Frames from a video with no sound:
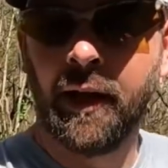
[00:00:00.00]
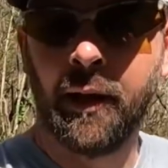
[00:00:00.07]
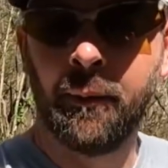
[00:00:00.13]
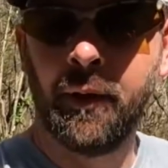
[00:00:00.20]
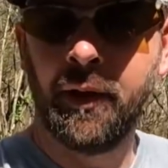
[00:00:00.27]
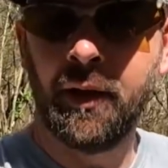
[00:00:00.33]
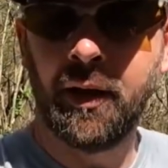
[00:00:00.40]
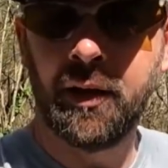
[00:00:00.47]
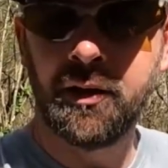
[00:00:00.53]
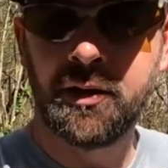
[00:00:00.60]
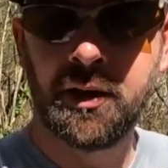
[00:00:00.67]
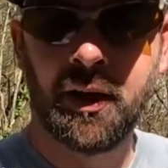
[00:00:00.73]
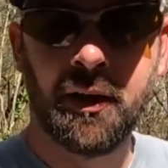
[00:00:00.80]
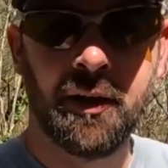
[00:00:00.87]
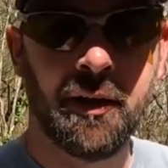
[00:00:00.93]
It really all
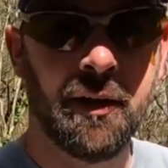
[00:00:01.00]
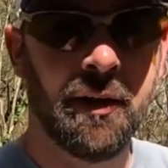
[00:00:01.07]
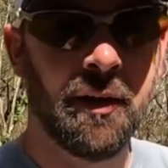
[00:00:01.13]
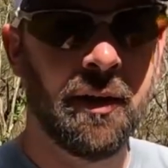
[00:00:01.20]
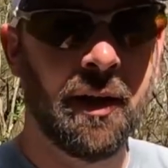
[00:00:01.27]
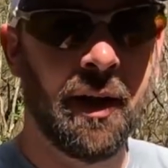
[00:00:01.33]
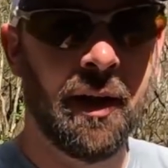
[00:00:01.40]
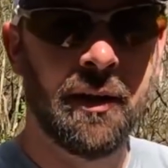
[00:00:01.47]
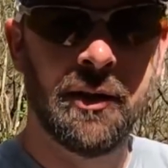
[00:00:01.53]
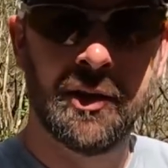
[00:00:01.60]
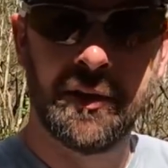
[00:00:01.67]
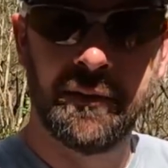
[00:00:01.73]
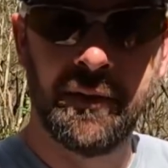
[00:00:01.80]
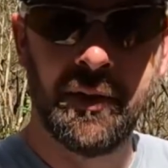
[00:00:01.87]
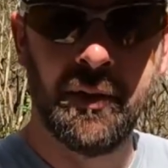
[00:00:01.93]
started
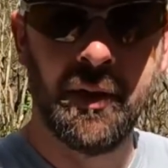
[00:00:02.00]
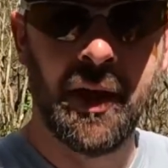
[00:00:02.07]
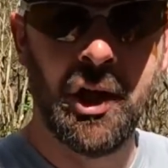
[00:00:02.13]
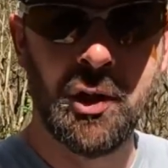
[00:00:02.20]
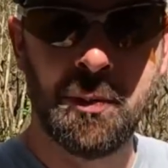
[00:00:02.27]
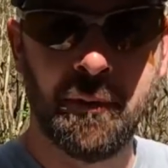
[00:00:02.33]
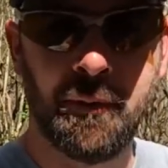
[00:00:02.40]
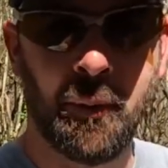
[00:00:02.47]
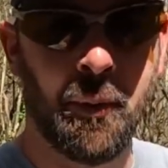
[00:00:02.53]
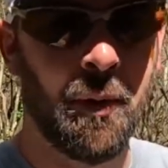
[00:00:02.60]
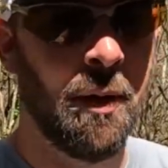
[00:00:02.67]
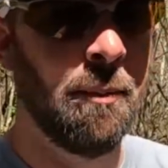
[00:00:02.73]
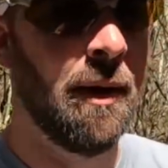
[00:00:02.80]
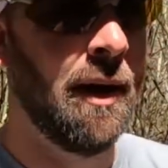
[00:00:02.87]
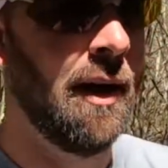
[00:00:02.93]
just a few days
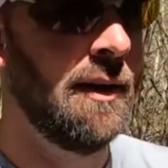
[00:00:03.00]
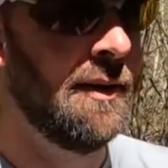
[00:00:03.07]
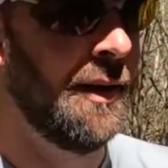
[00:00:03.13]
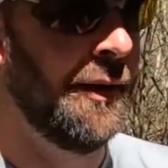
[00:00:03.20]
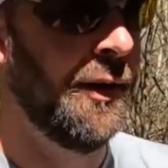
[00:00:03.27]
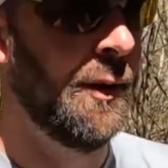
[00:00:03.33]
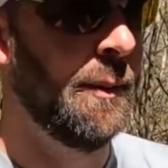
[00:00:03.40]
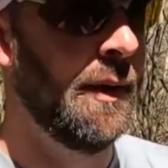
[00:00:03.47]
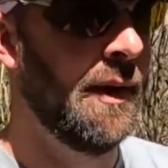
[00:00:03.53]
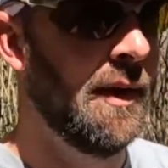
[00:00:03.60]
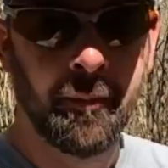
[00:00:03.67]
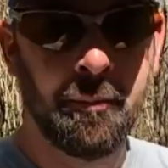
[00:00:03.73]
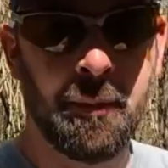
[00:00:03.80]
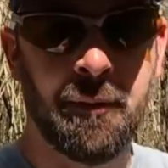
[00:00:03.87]
before my tournament.